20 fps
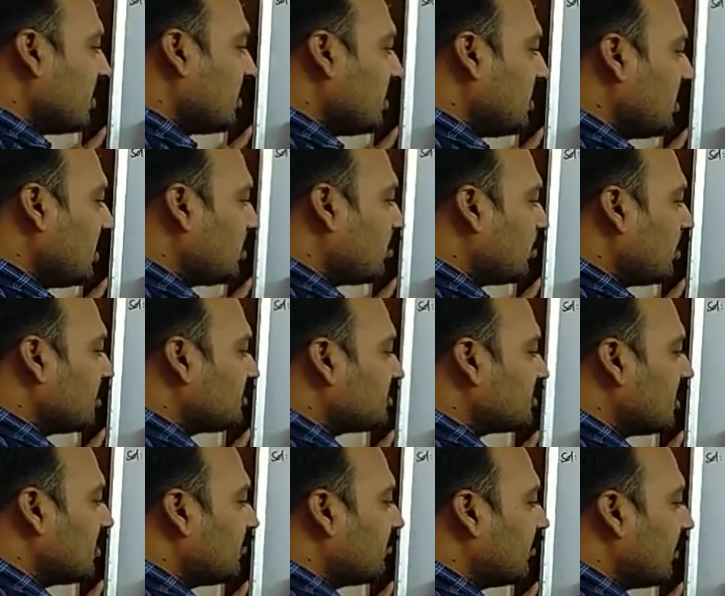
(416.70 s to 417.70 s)

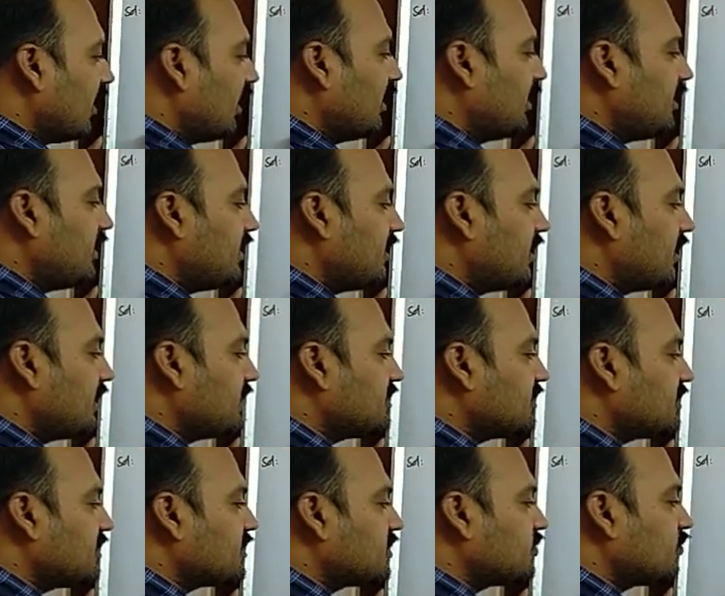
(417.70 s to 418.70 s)
Equation 1
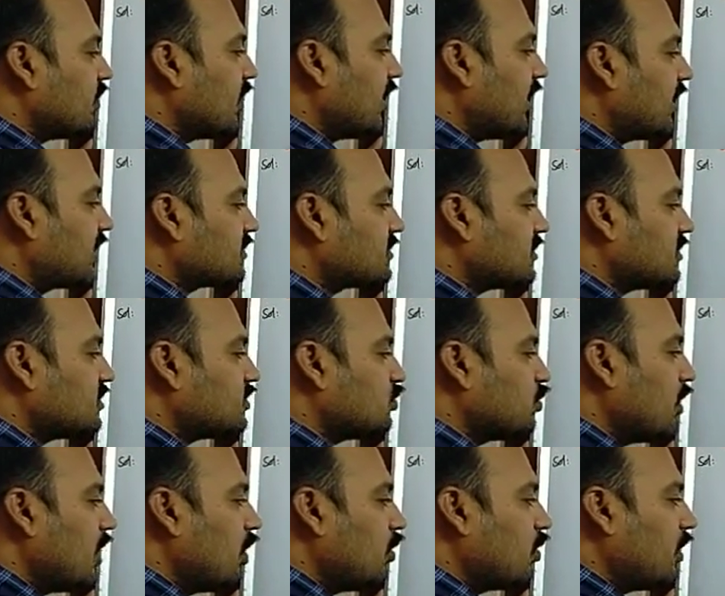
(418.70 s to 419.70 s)
touches y-axis.
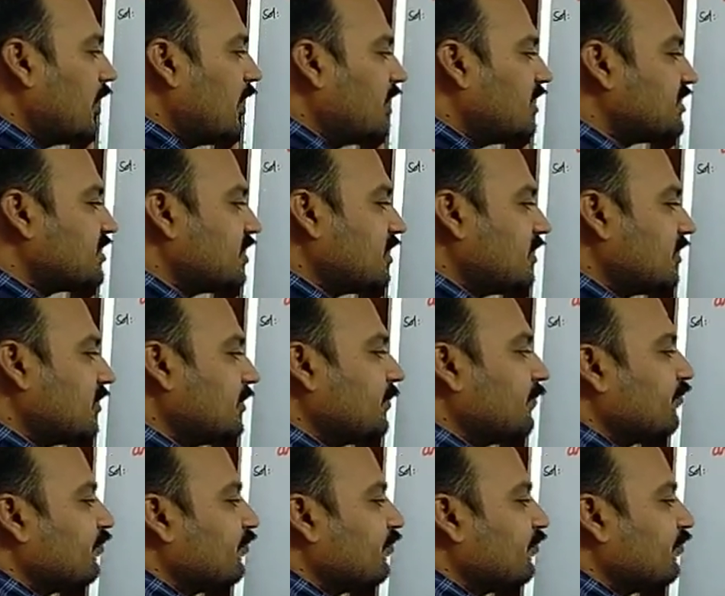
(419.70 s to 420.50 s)
We have condition.